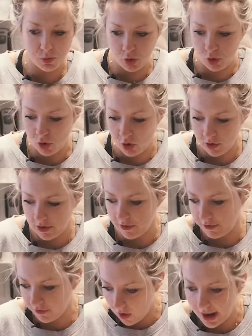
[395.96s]
more
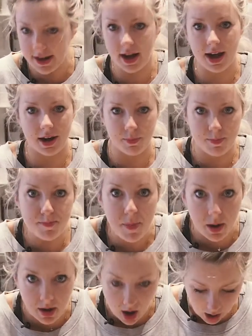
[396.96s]
finer
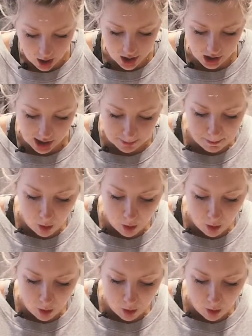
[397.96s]
and kind of like